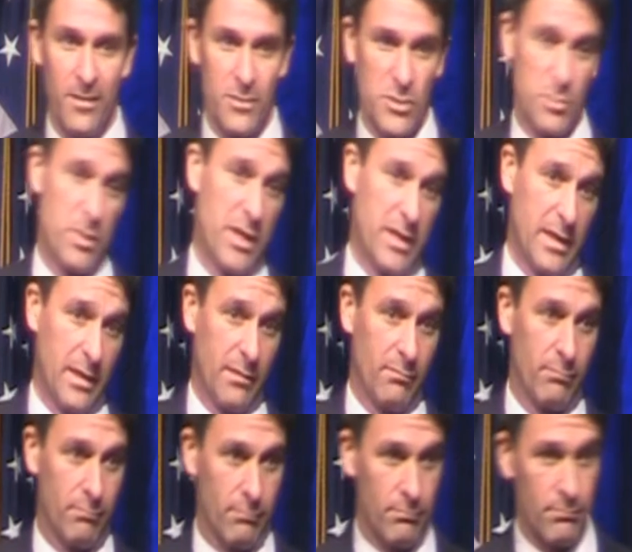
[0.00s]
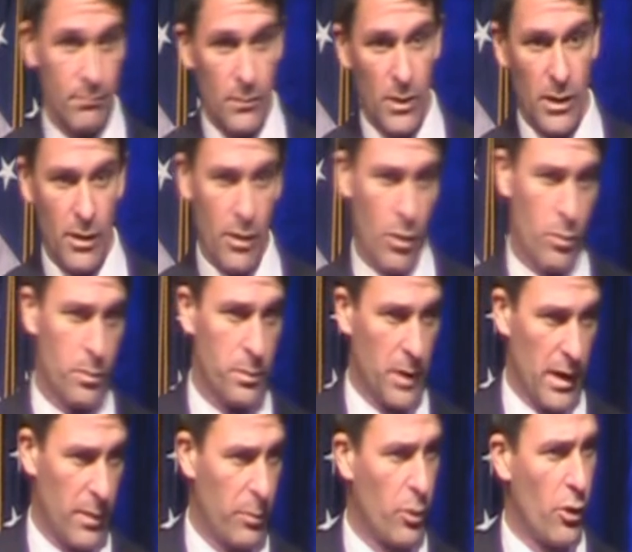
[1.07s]
speaking you know,
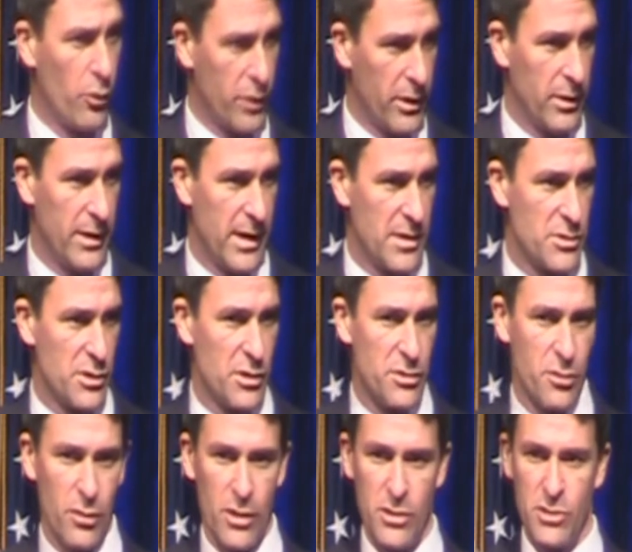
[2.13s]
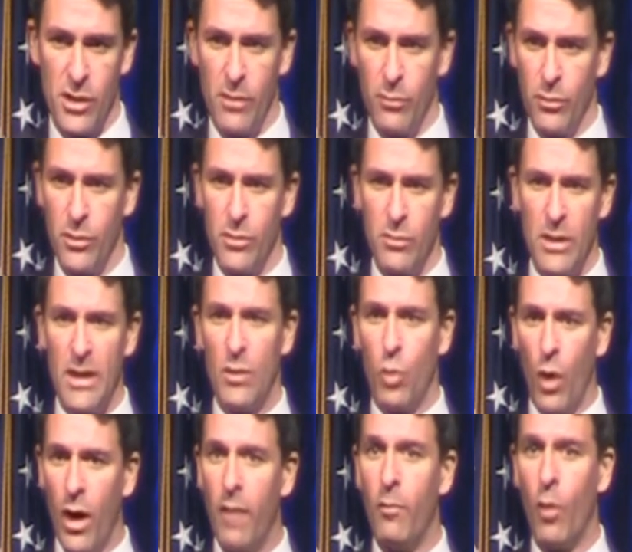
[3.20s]
kind of parochially as an attorney general, you need
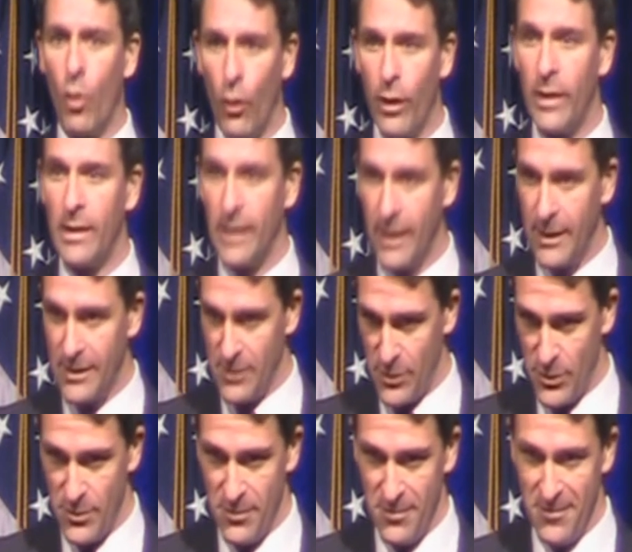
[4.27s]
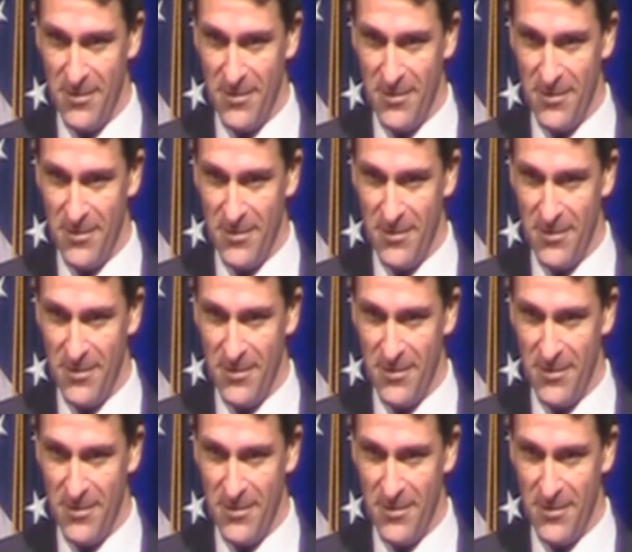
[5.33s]
one more at least,